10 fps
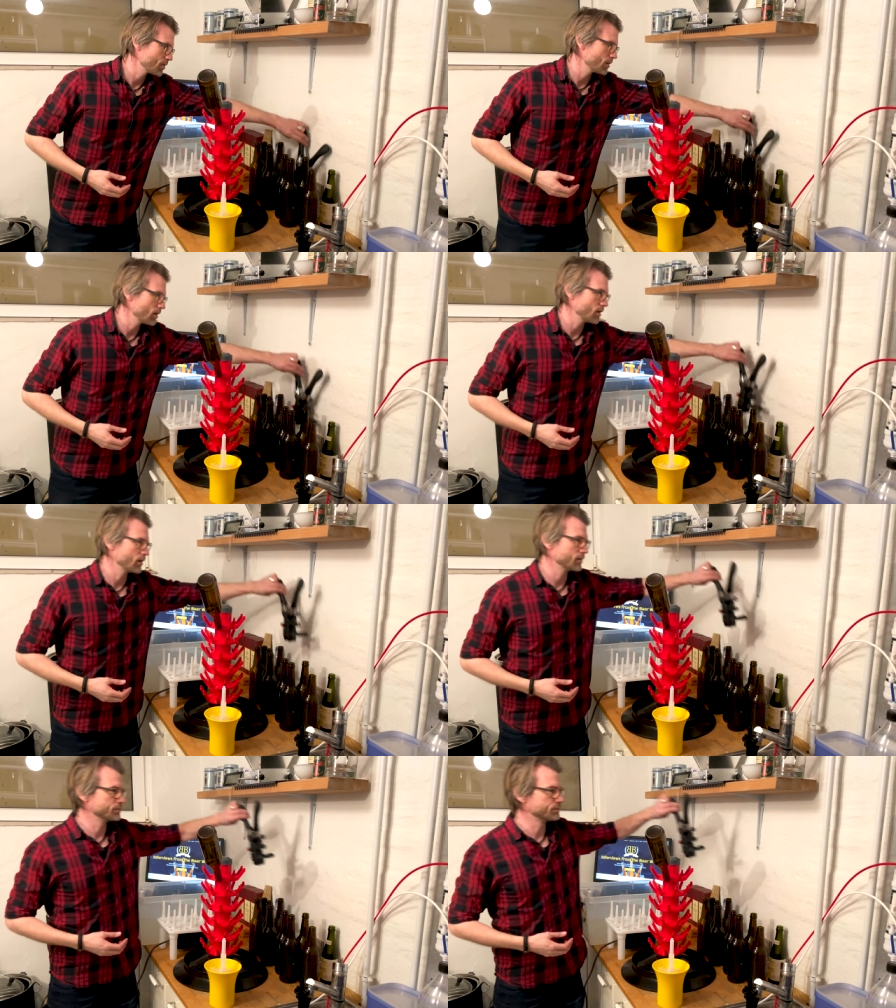
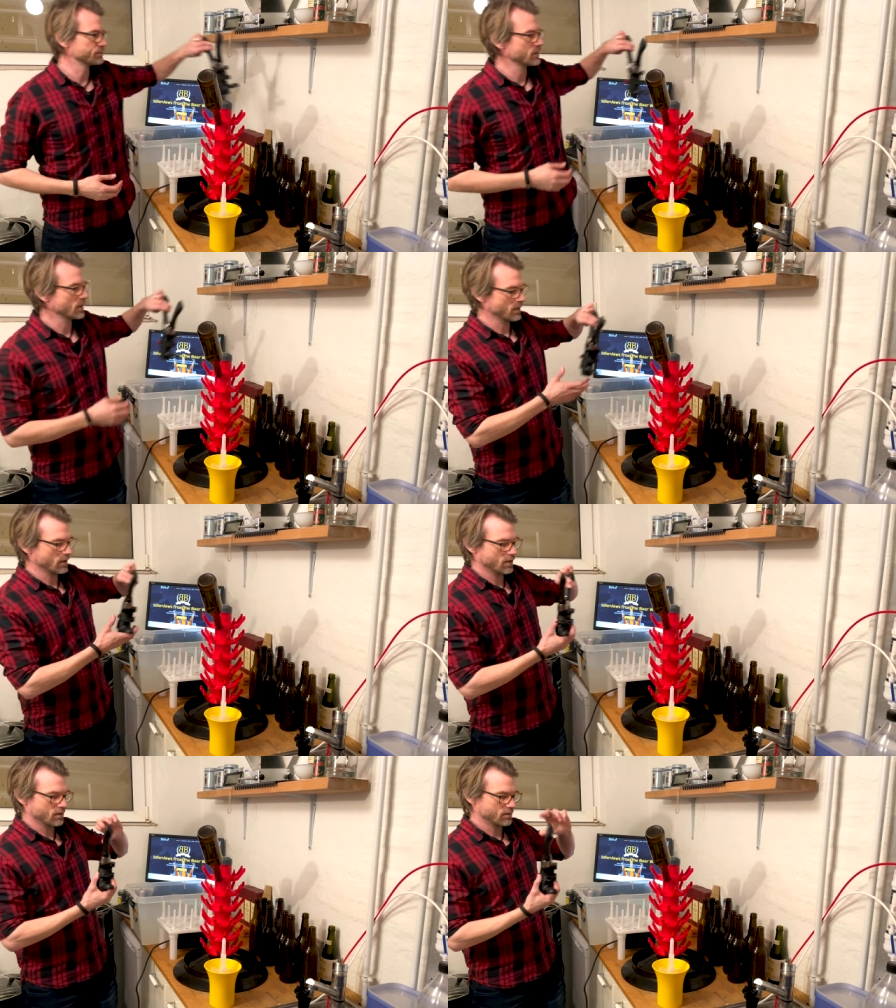um,
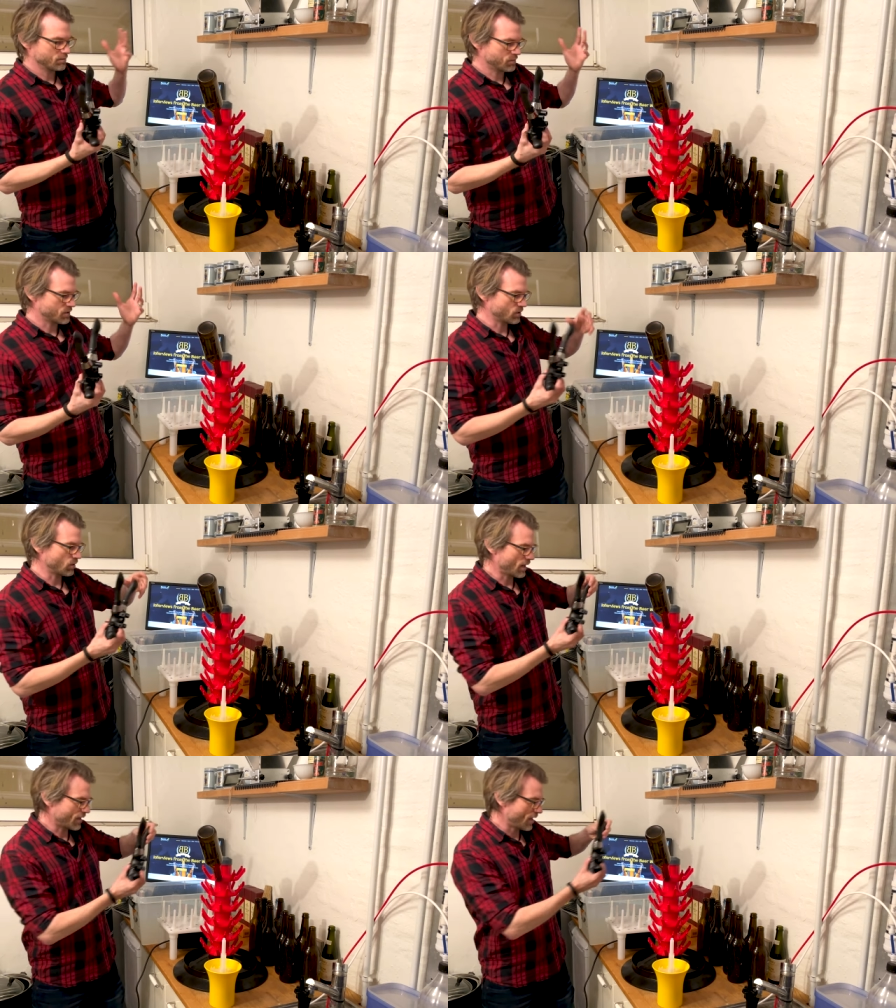so
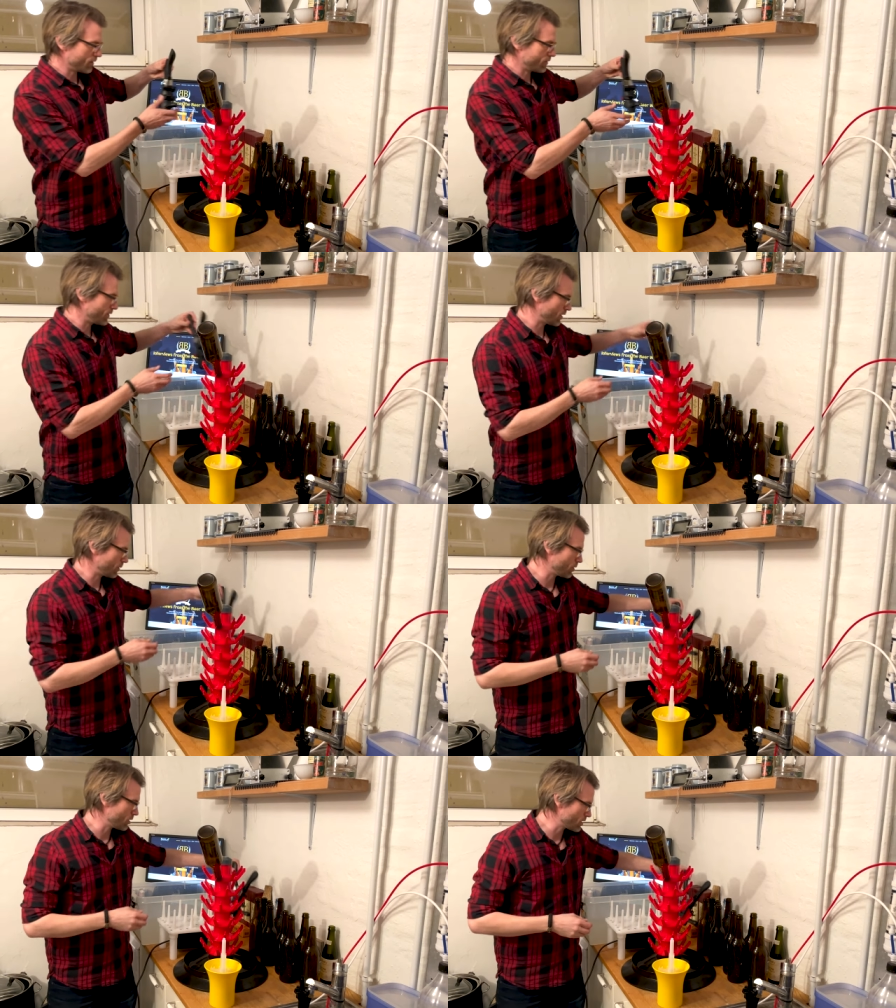I can fill the
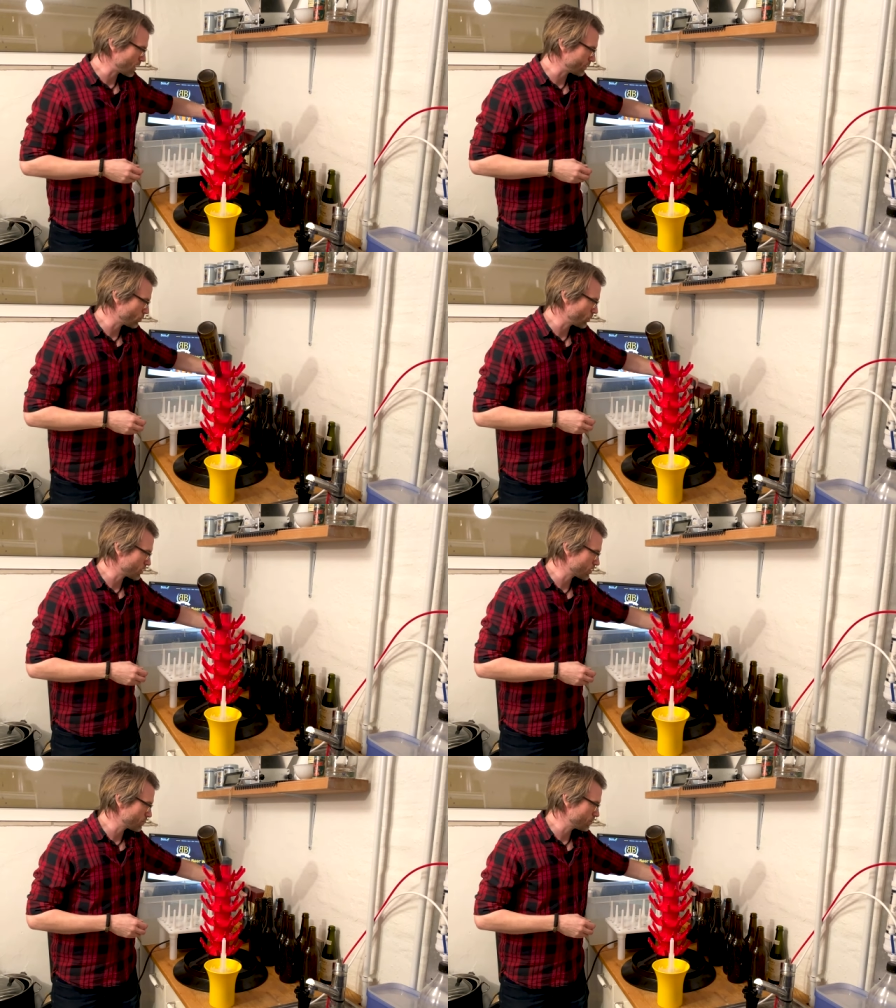bottles
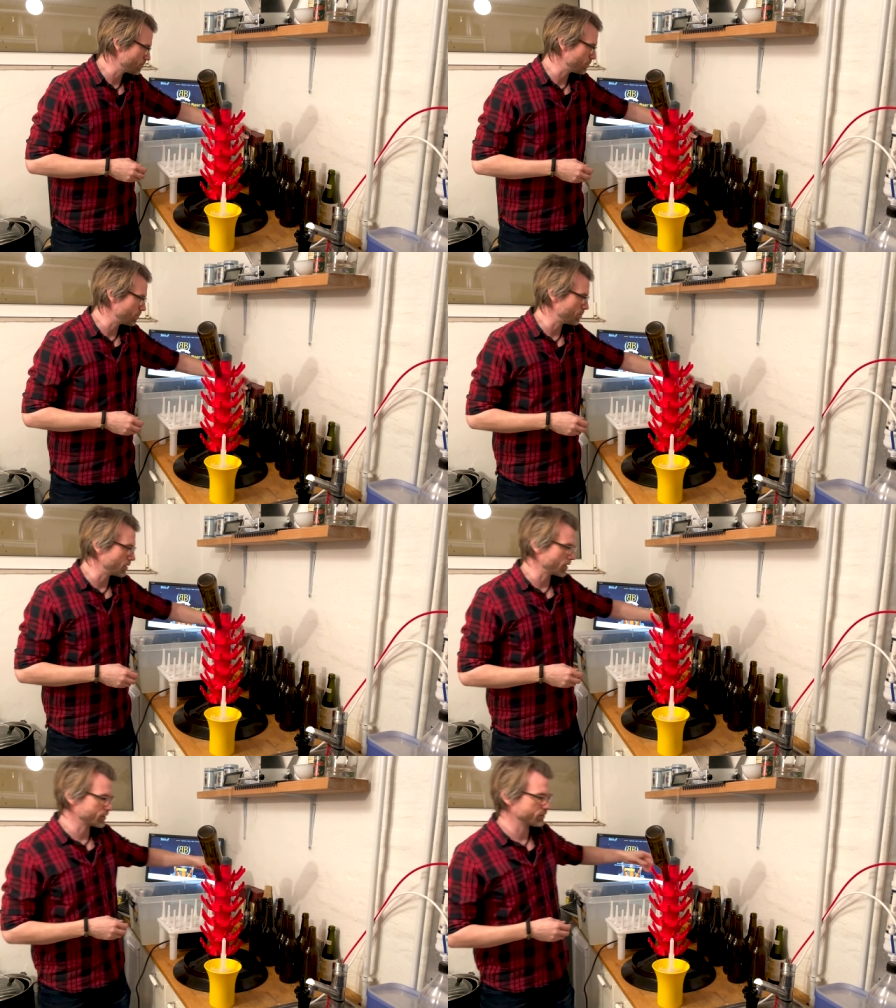afterwards.
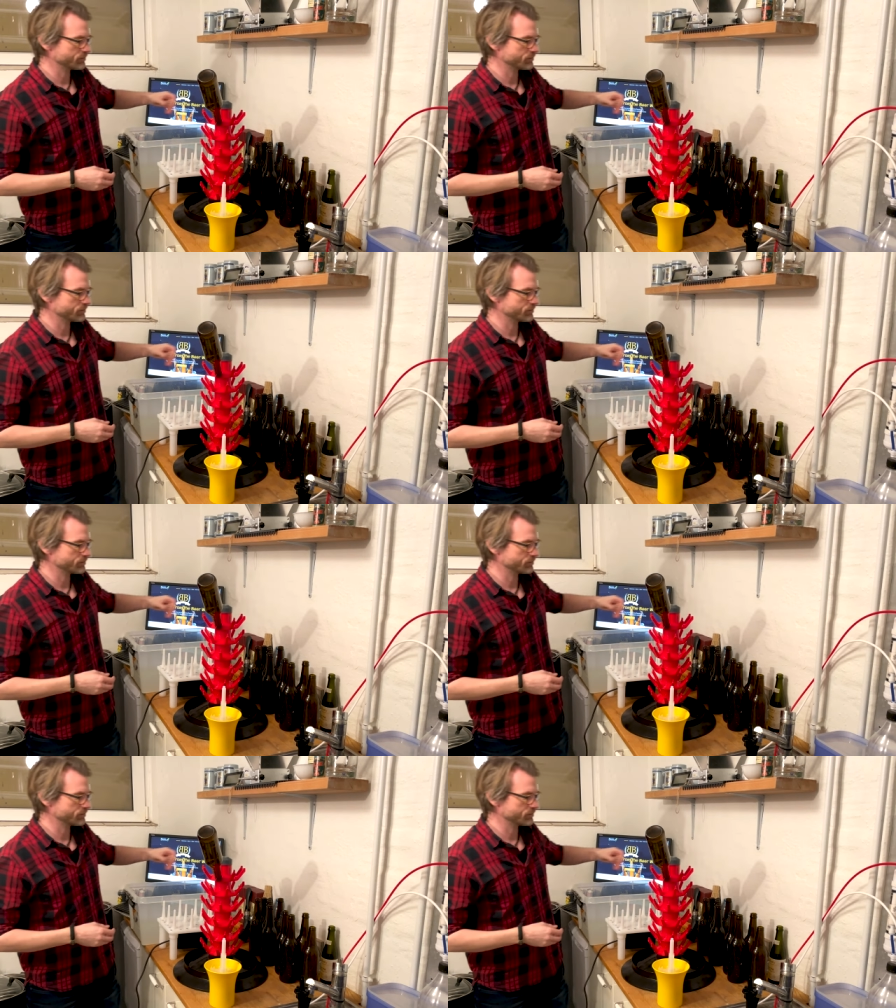But